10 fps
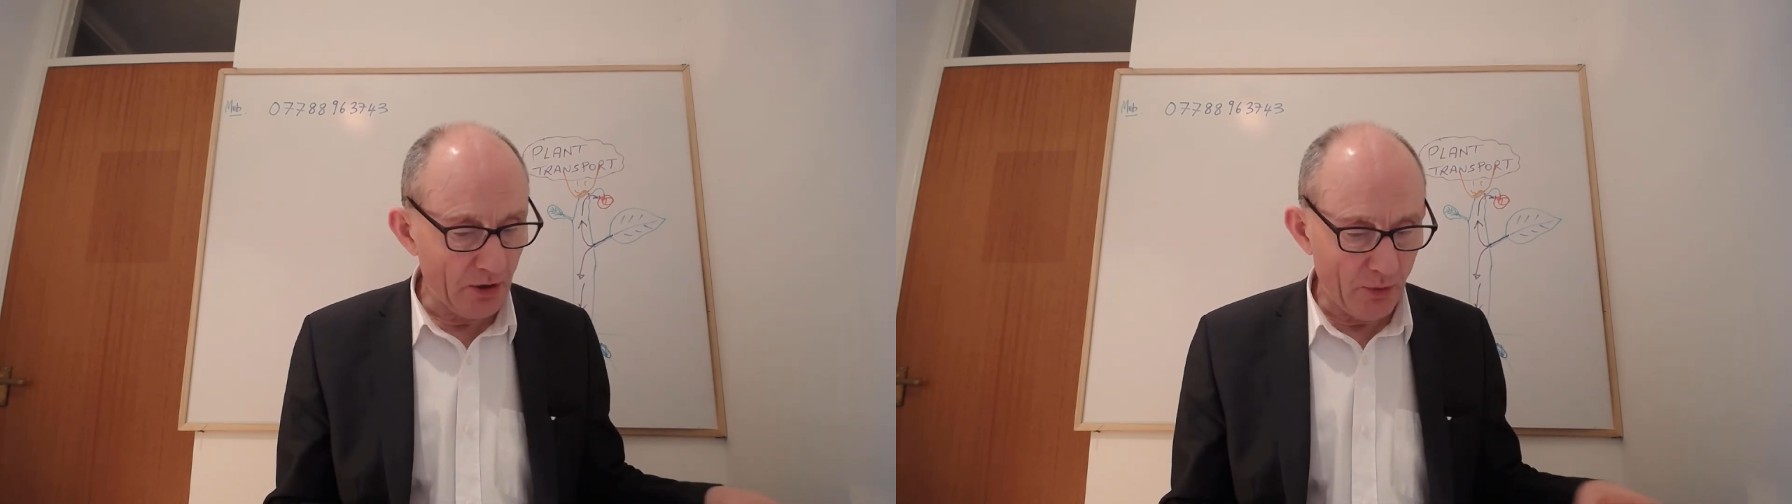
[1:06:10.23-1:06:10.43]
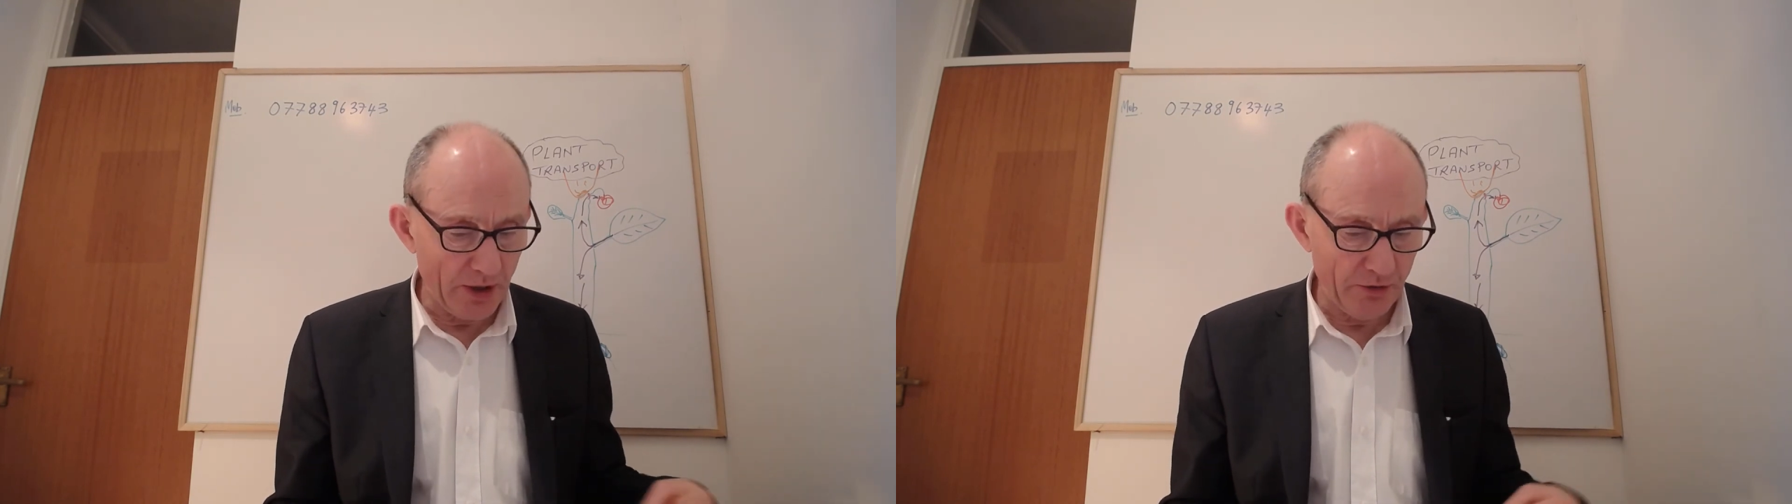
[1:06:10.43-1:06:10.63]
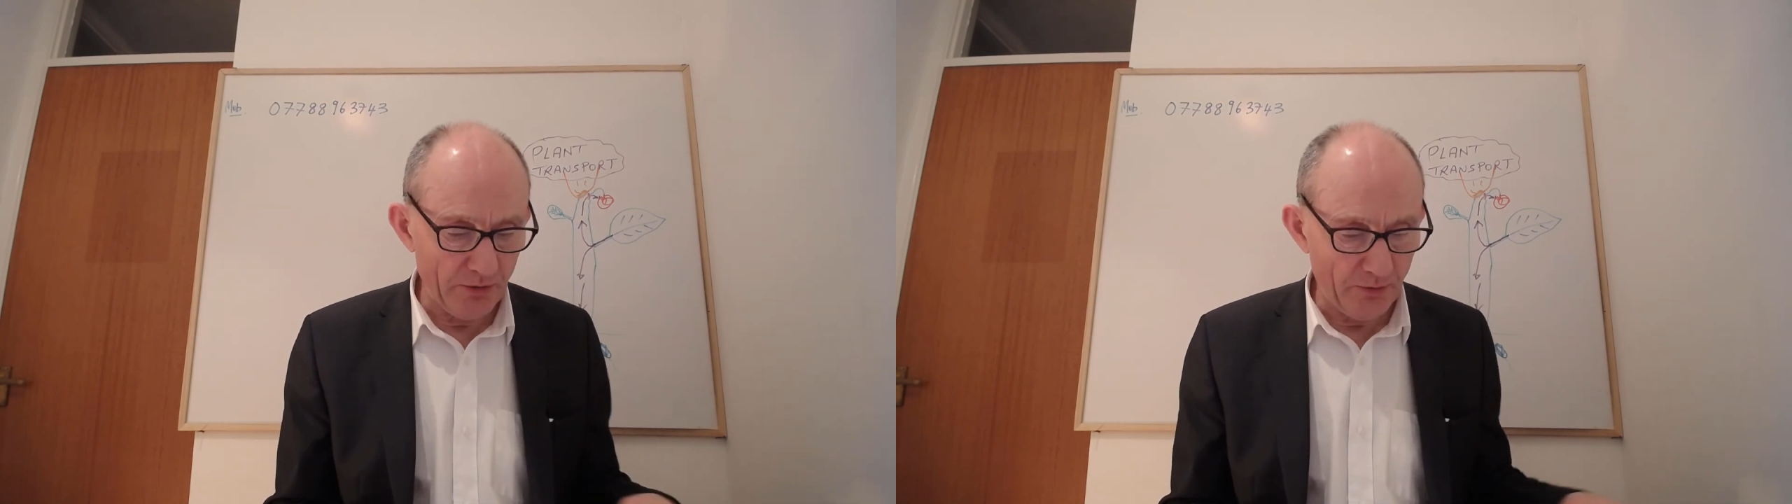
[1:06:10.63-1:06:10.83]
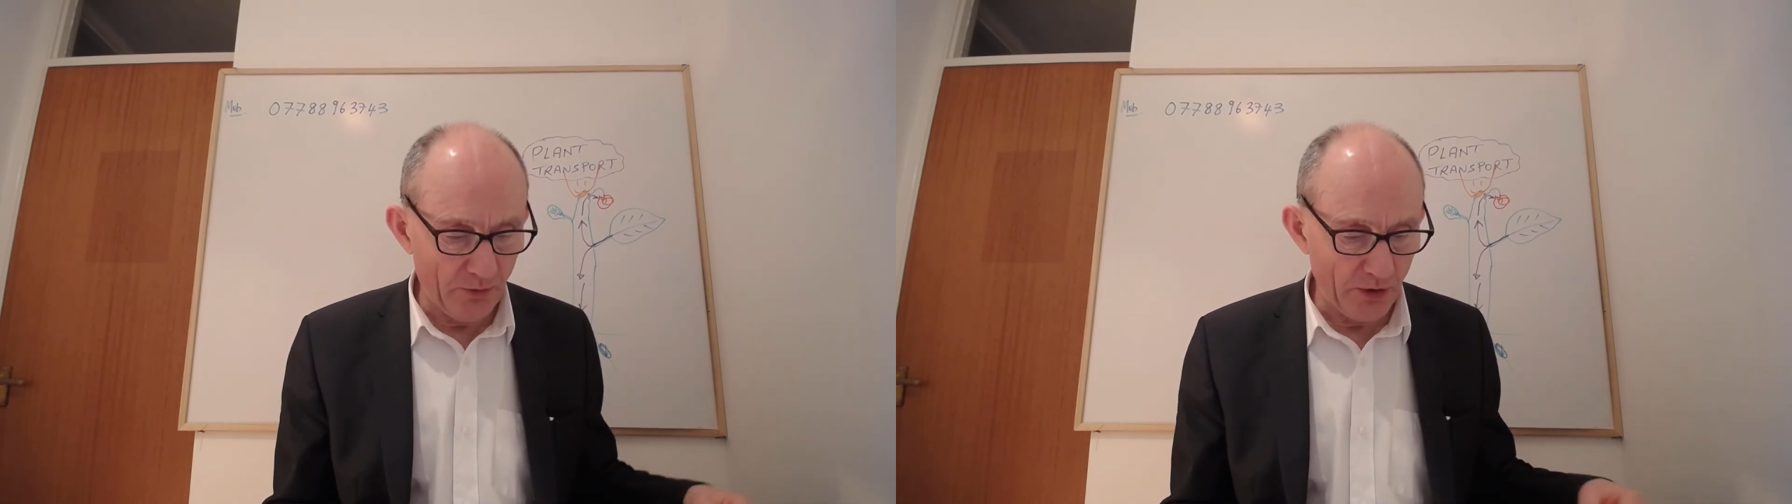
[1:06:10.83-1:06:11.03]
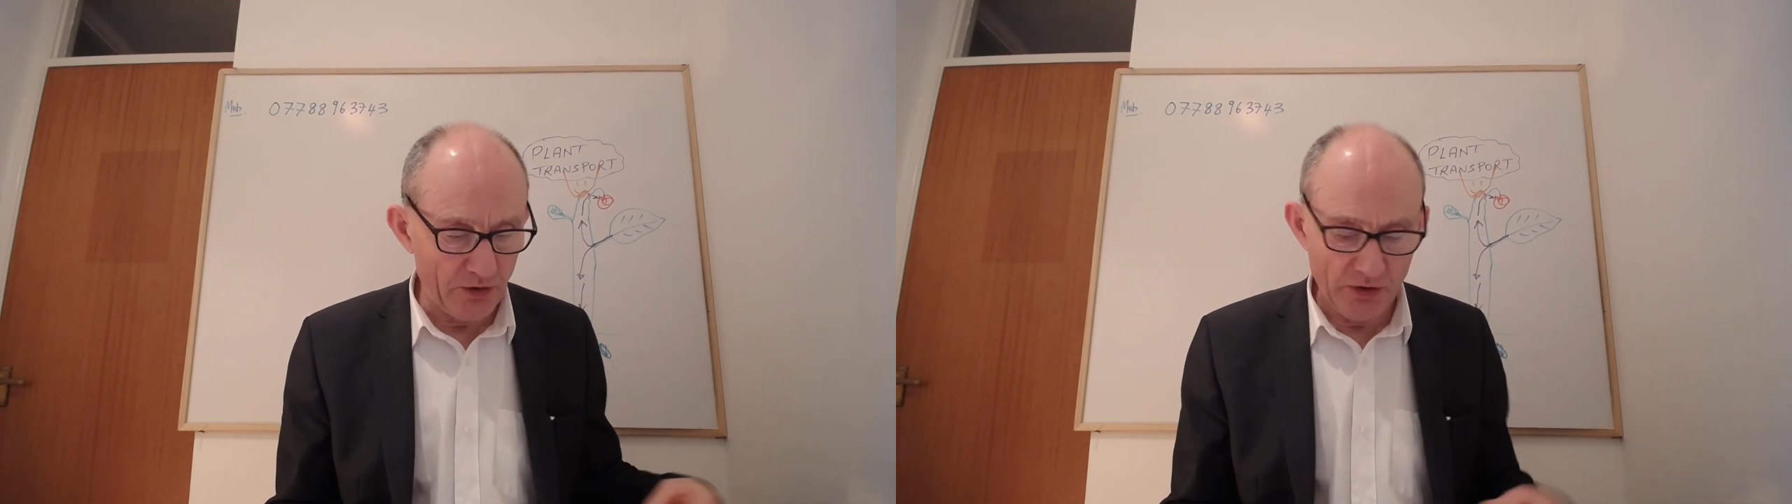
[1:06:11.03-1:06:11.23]
question
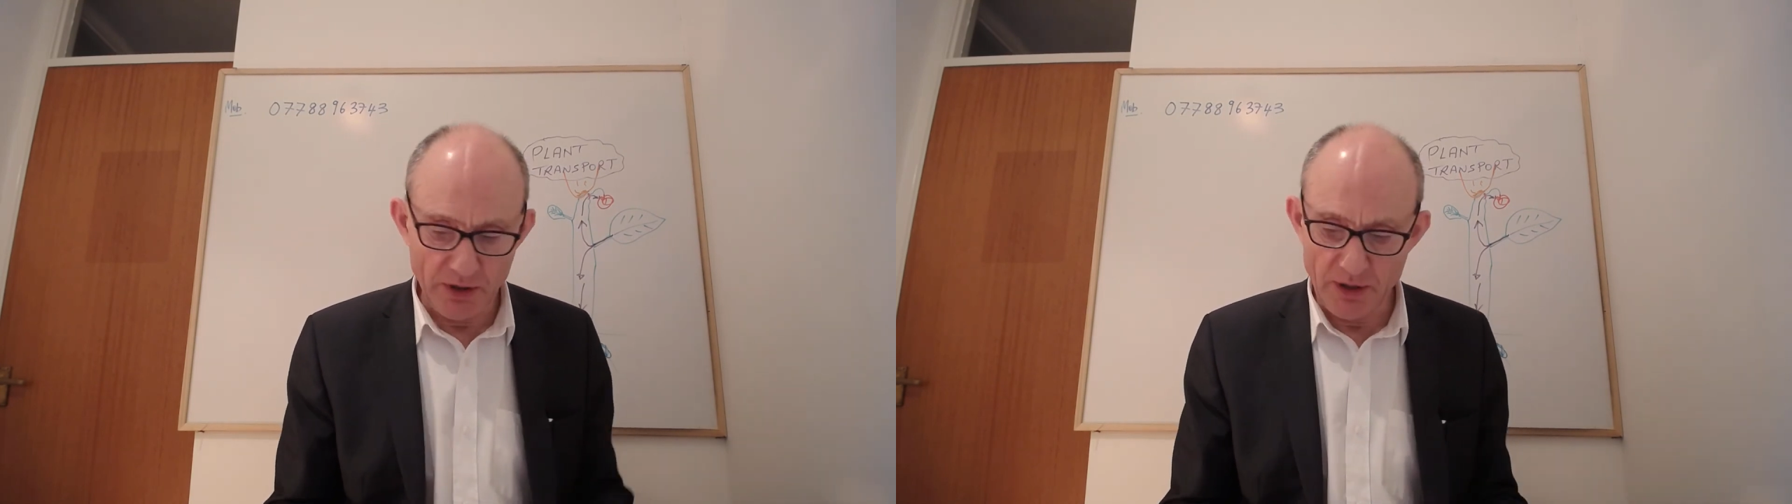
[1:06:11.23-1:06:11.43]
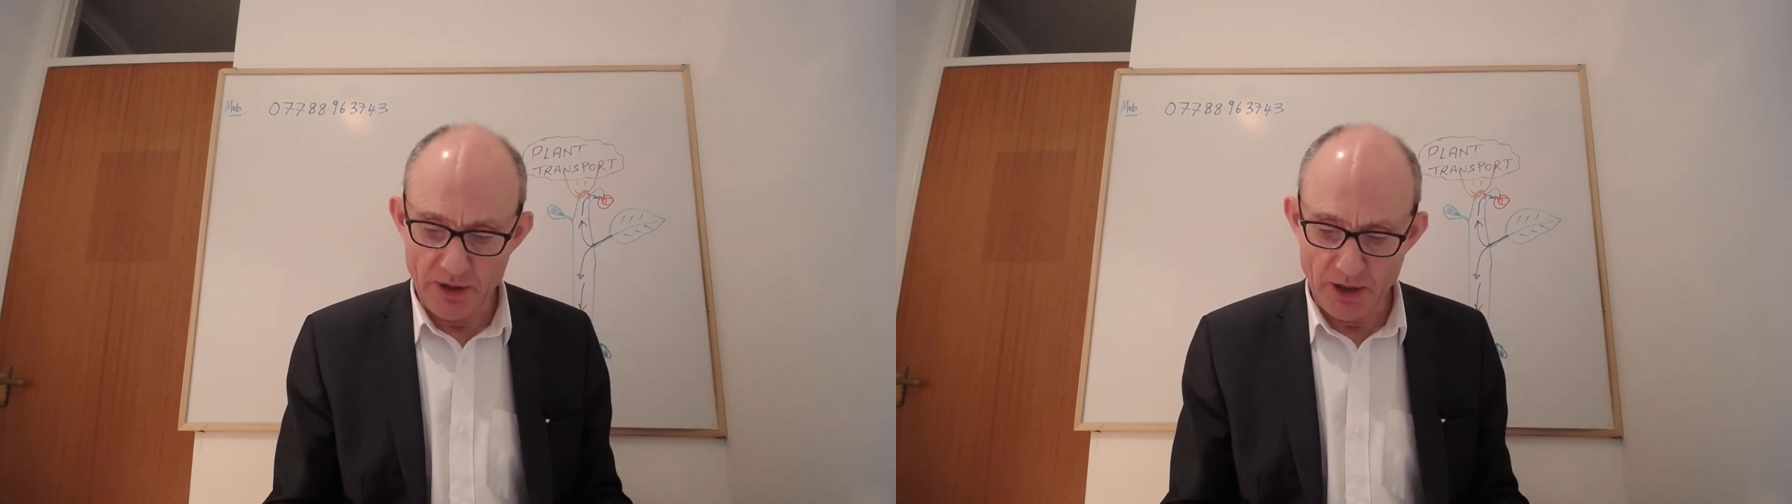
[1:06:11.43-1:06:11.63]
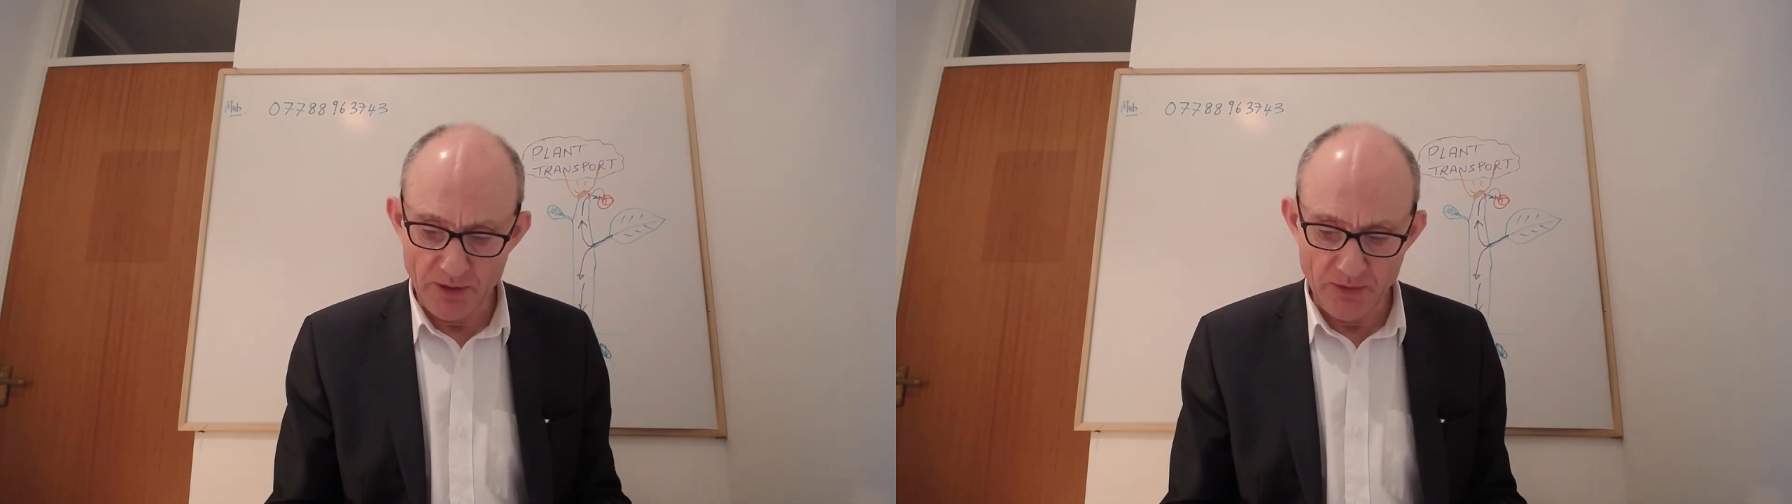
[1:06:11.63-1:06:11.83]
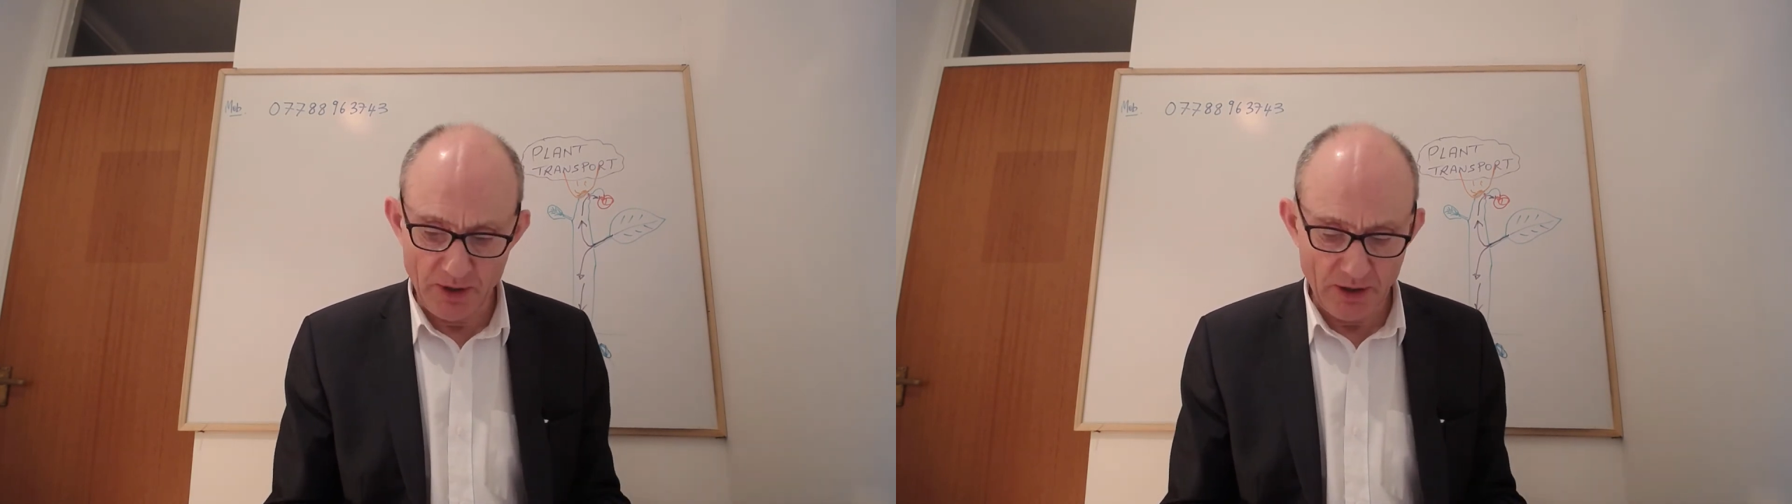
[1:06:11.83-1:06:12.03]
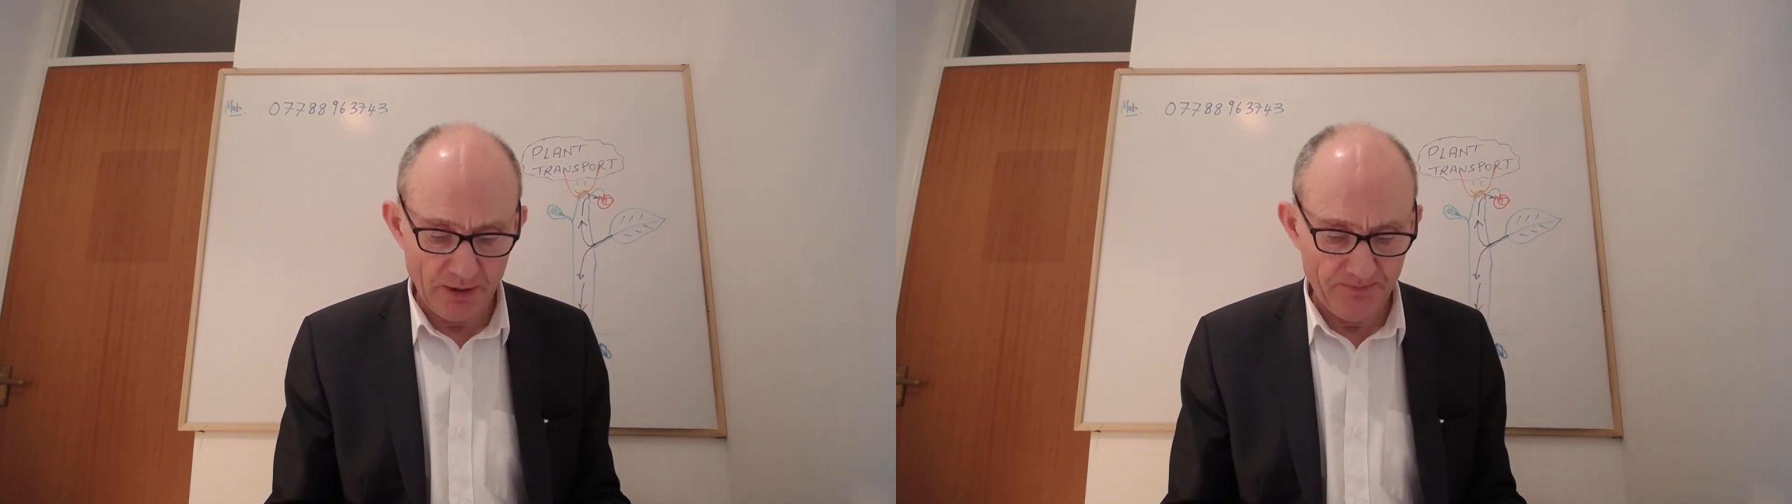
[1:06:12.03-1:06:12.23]
14, I
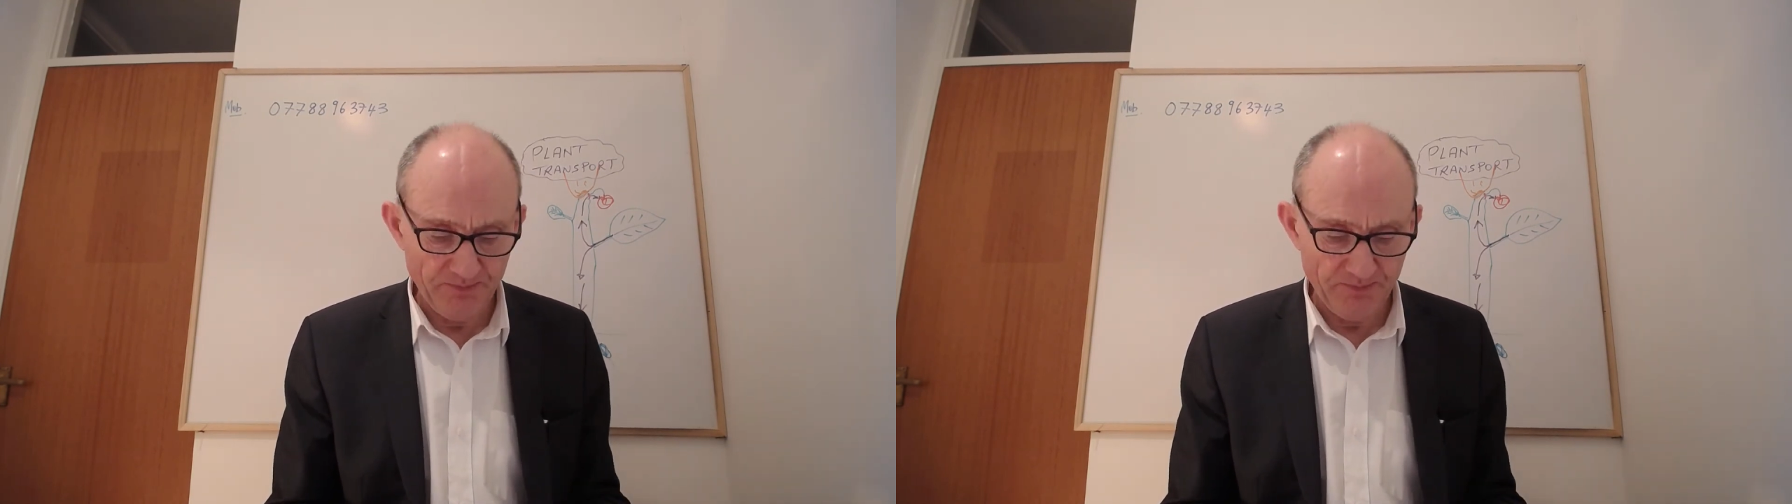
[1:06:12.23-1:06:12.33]
think,